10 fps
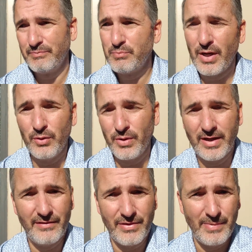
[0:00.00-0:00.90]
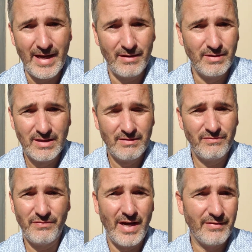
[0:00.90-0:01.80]
probably right off the bat
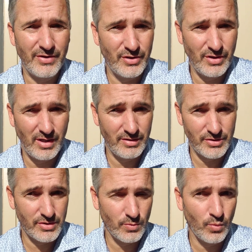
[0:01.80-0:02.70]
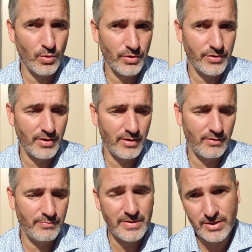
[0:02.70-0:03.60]
$500 worth
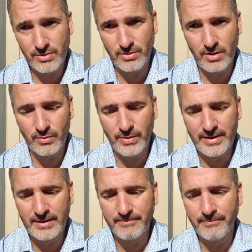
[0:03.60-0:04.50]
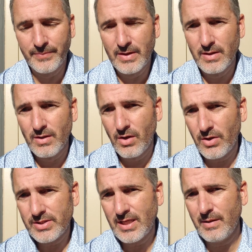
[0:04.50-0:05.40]
of material already.
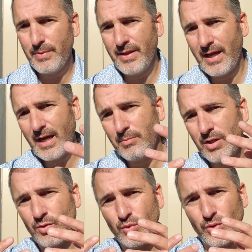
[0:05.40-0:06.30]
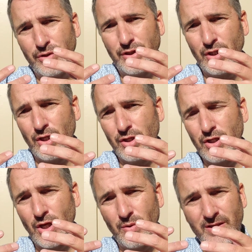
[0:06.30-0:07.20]
On top of that, I'm going to really
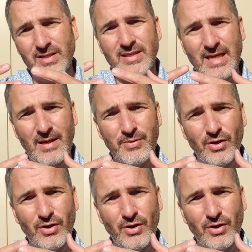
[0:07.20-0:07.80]
go into depth